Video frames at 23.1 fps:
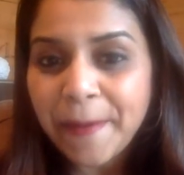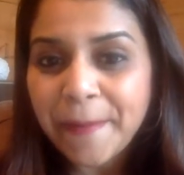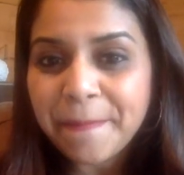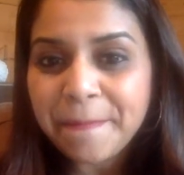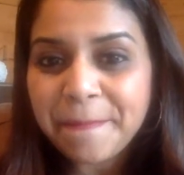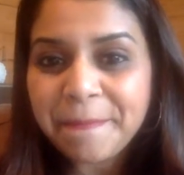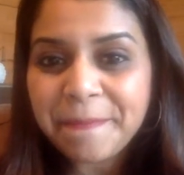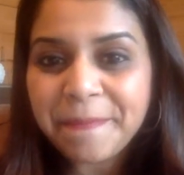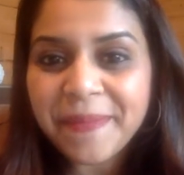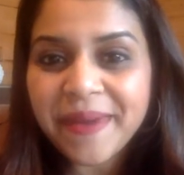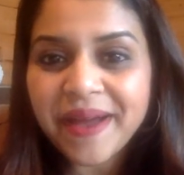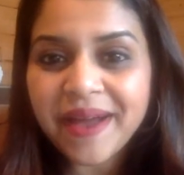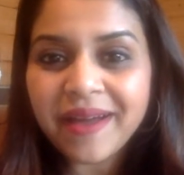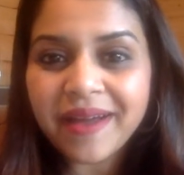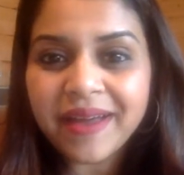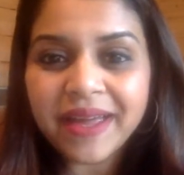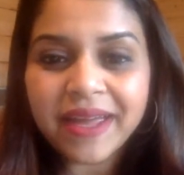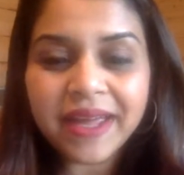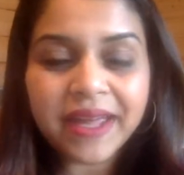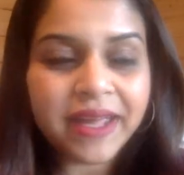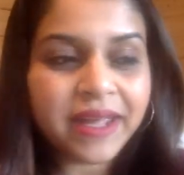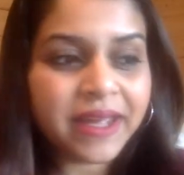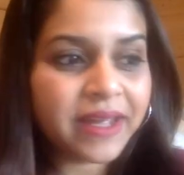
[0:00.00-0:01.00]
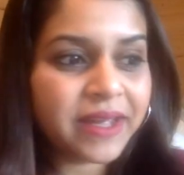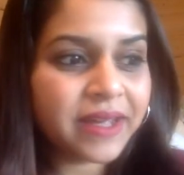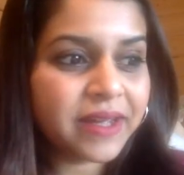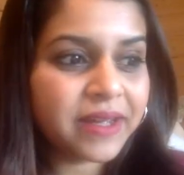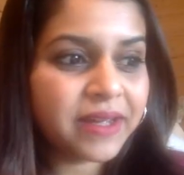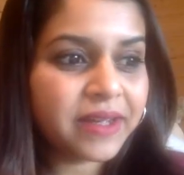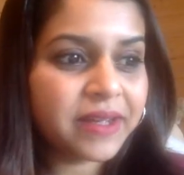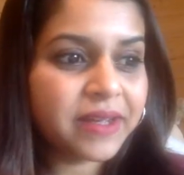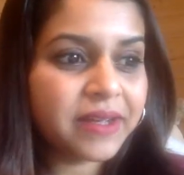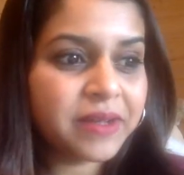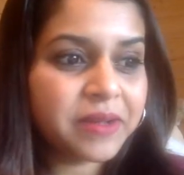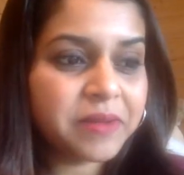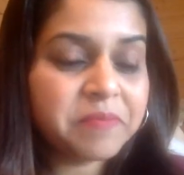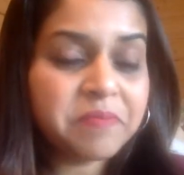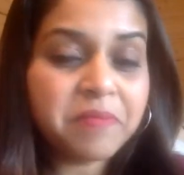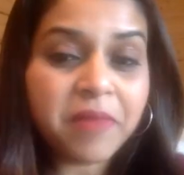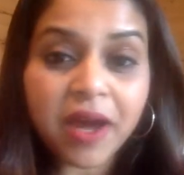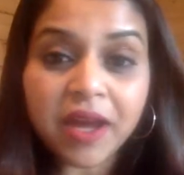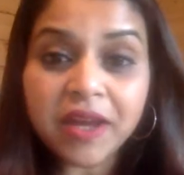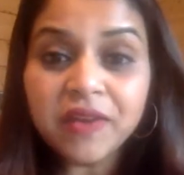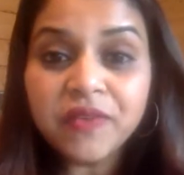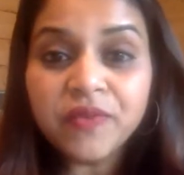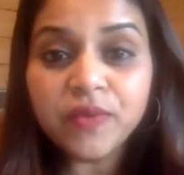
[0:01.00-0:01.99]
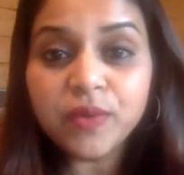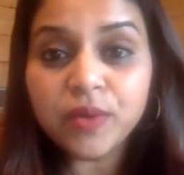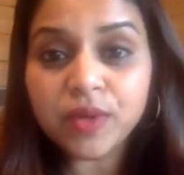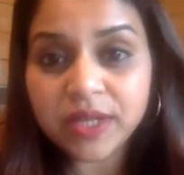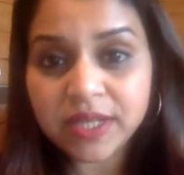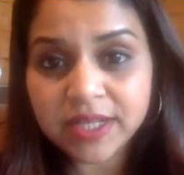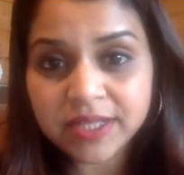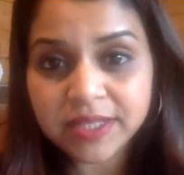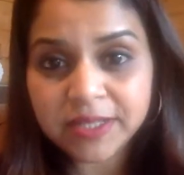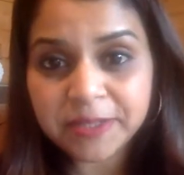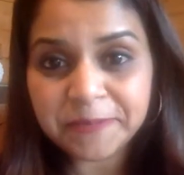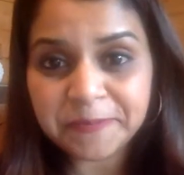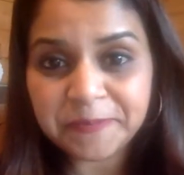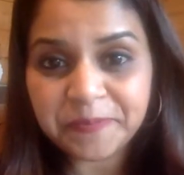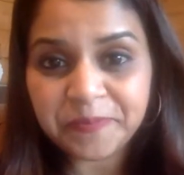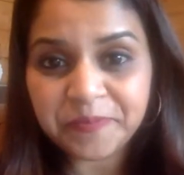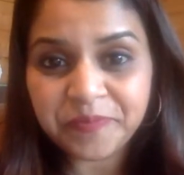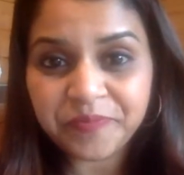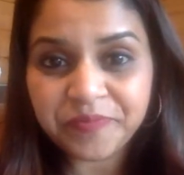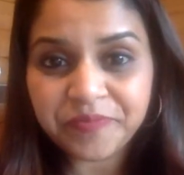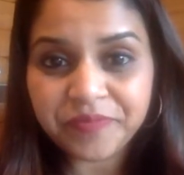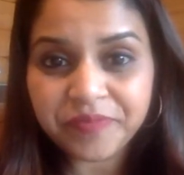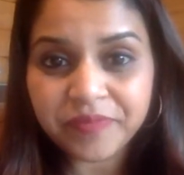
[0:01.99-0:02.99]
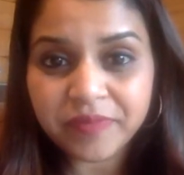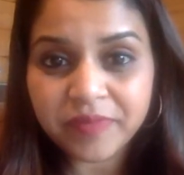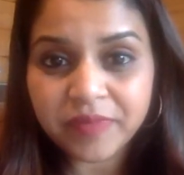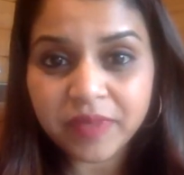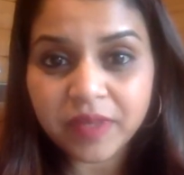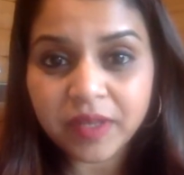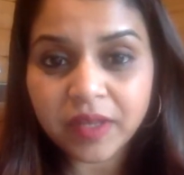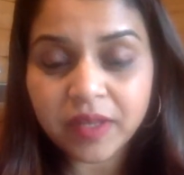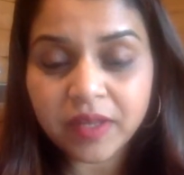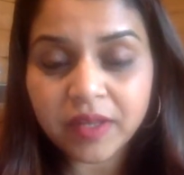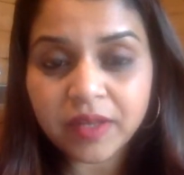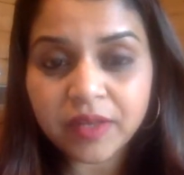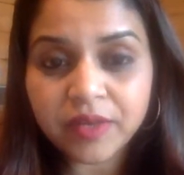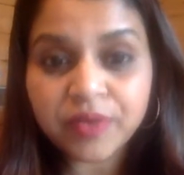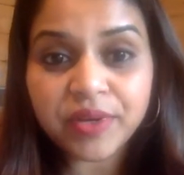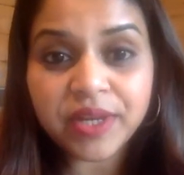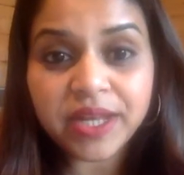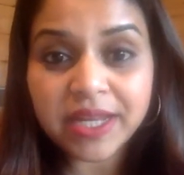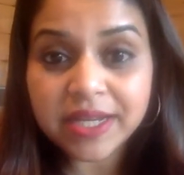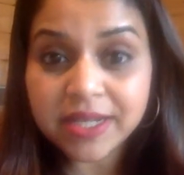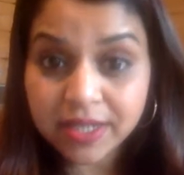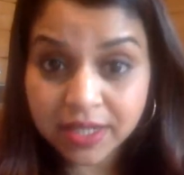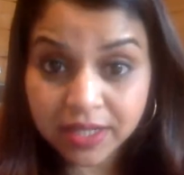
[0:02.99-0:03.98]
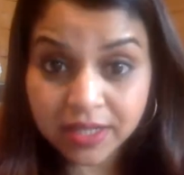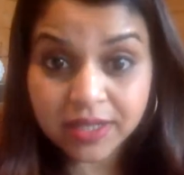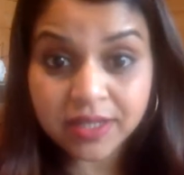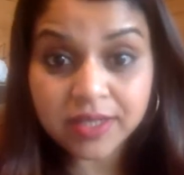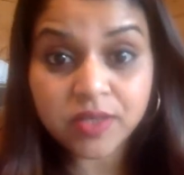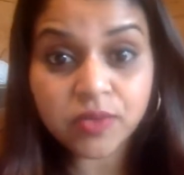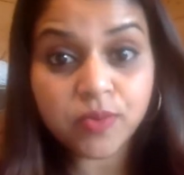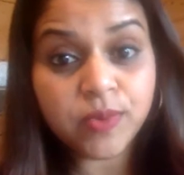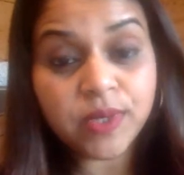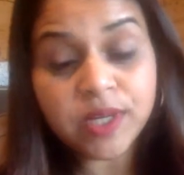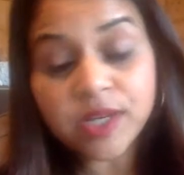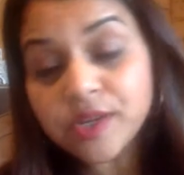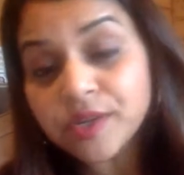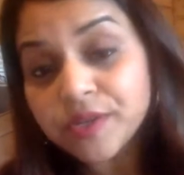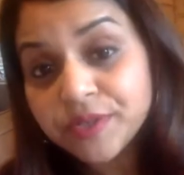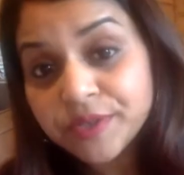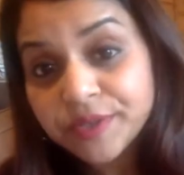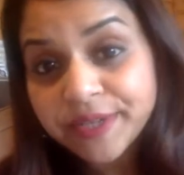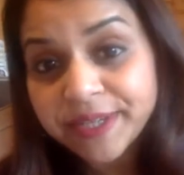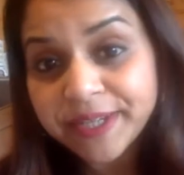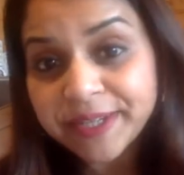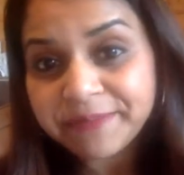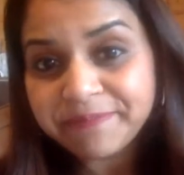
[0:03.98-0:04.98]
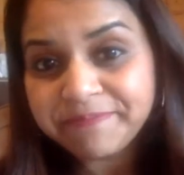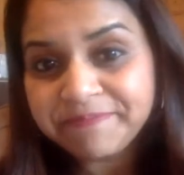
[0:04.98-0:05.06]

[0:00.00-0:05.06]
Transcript: my mindfulness created this video today.